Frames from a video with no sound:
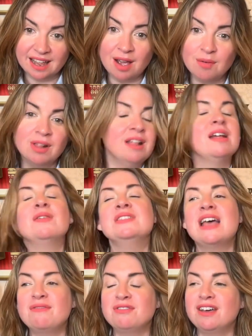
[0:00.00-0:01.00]
I'll
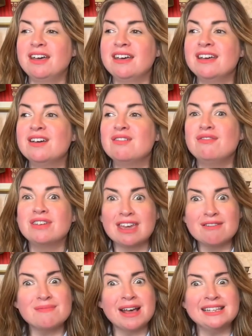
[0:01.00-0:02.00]
never
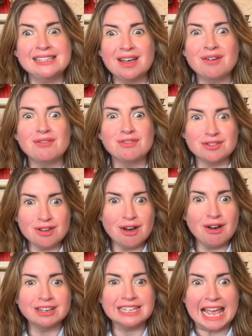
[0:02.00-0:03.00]
forgive myself for
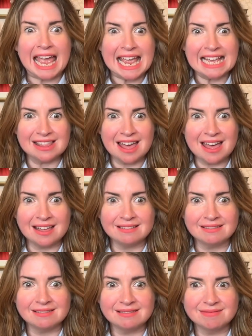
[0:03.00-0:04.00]
not getting that
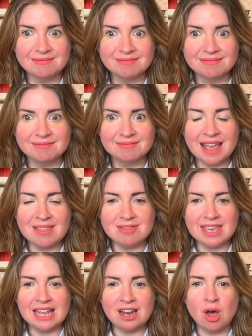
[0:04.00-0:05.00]
and
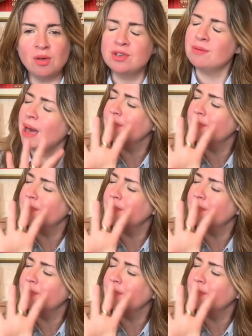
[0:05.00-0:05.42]
thinking, oh, no,